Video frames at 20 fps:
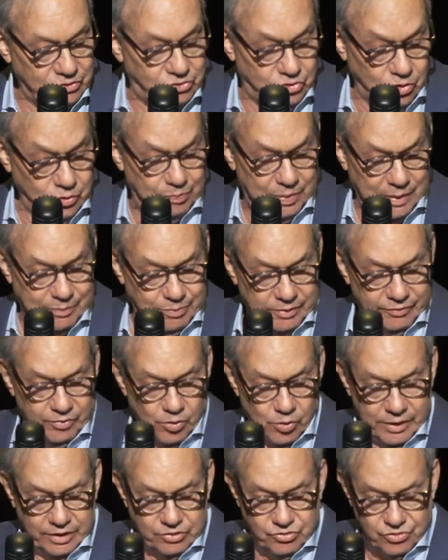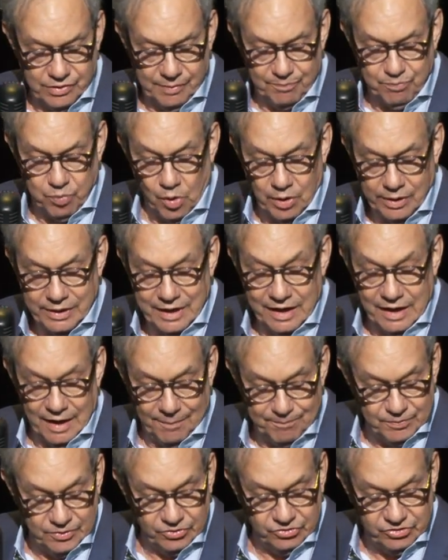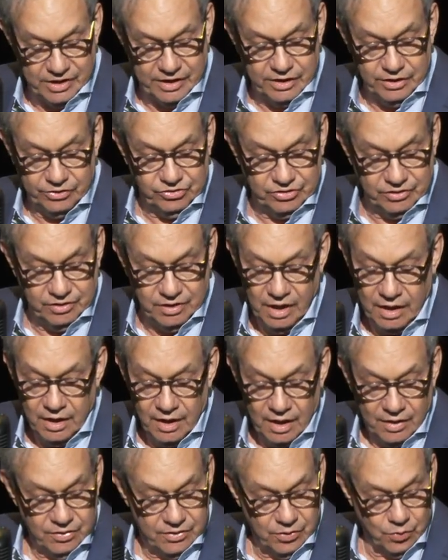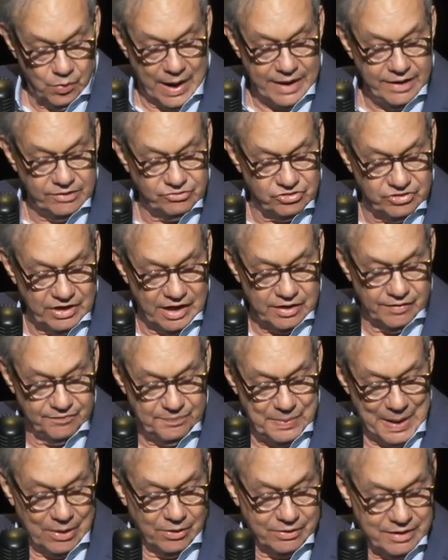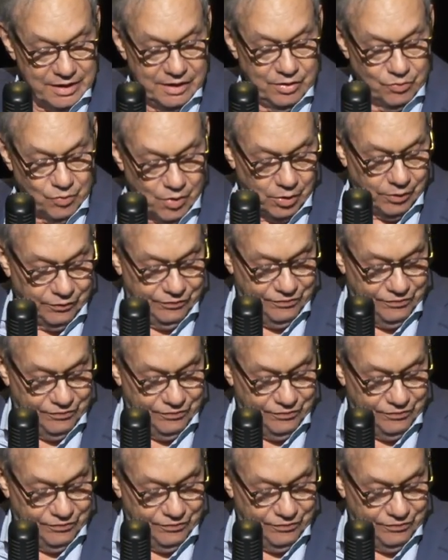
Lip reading: and two people have already tripped walking up the stairs in the right center balcony, row